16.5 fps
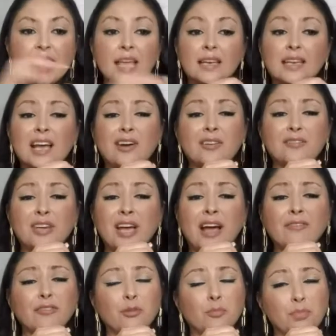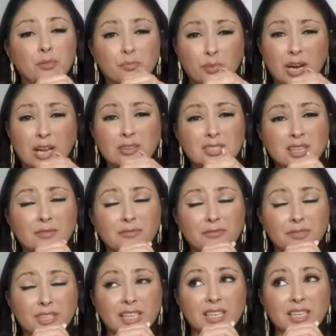Now, if you have your brows on
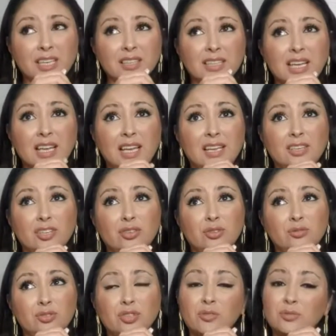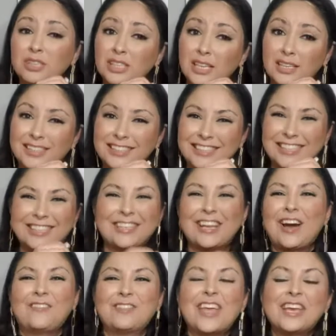fleek, then you don't need anything.
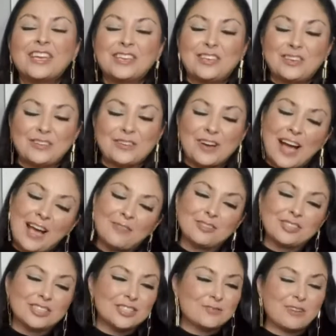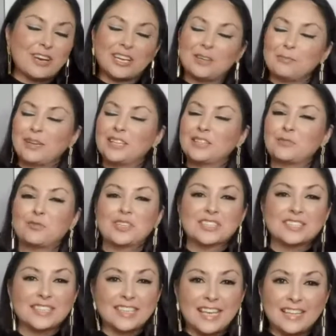No, I would just recommend
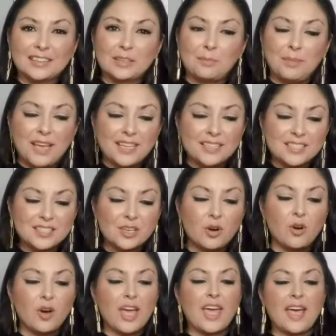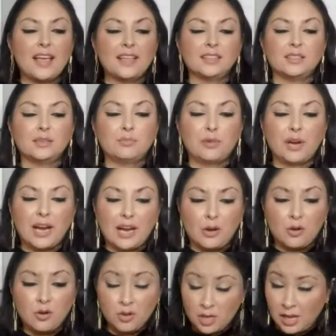once again the pencil and the
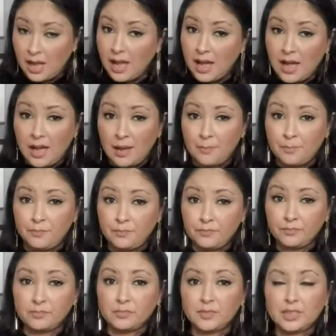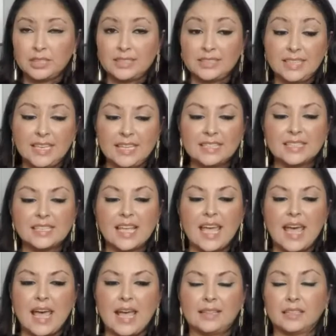brow, the tint
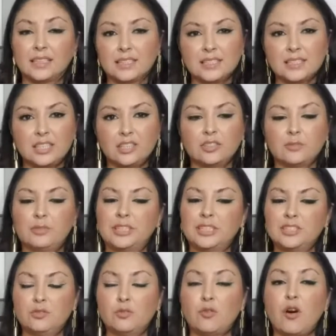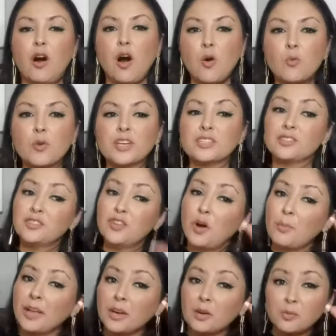and the concealer, because you always, no
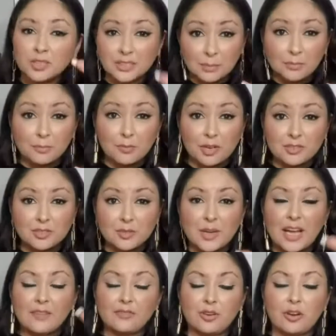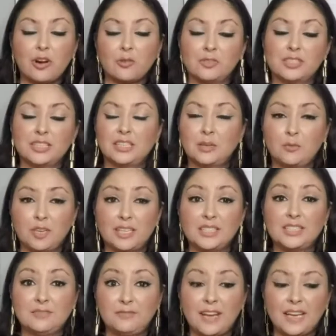matter what type of brows you have, you're always gonna want
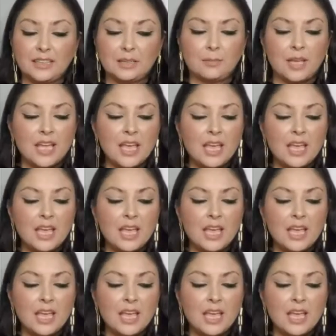to define them.